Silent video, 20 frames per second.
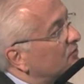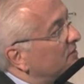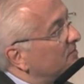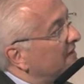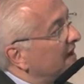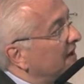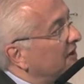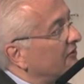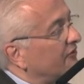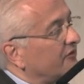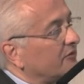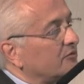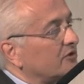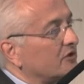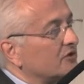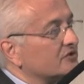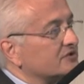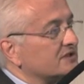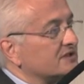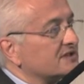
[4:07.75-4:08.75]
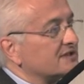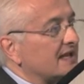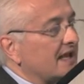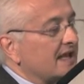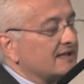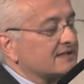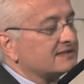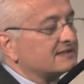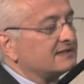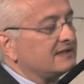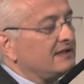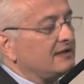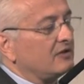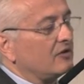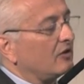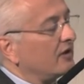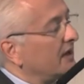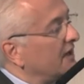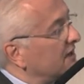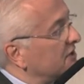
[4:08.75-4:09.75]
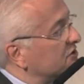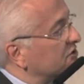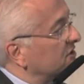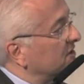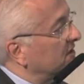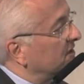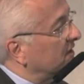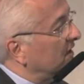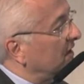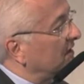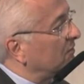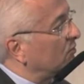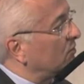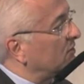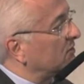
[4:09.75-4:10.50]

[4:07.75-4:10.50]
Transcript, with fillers: with myelofibrosis as single agent. And